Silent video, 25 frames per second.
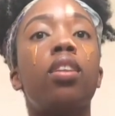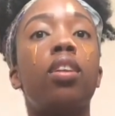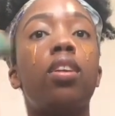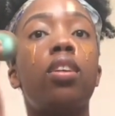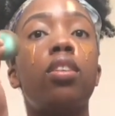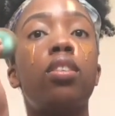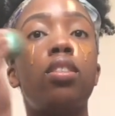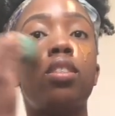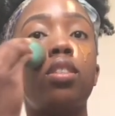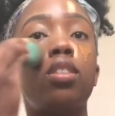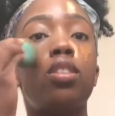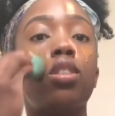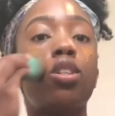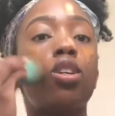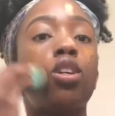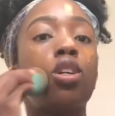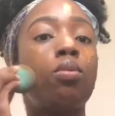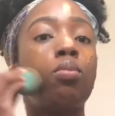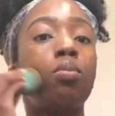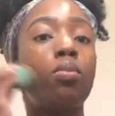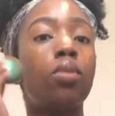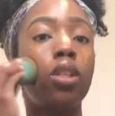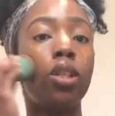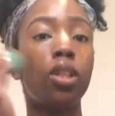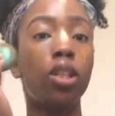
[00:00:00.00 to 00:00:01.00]
I just
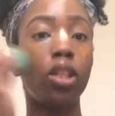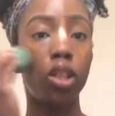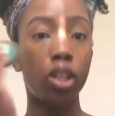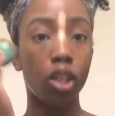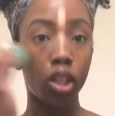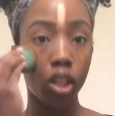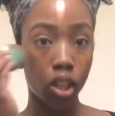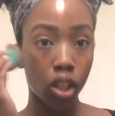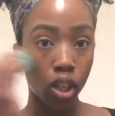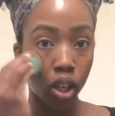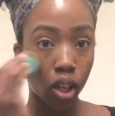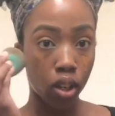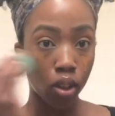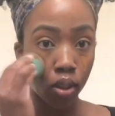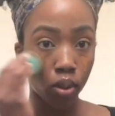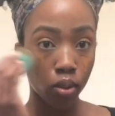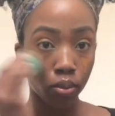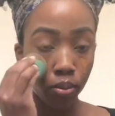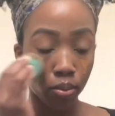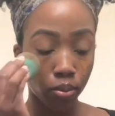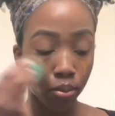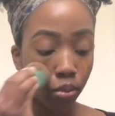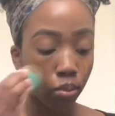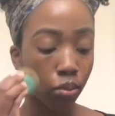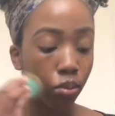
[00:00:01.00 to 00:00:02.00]
start blending
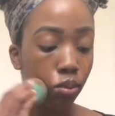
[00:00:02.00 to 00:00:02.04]
out.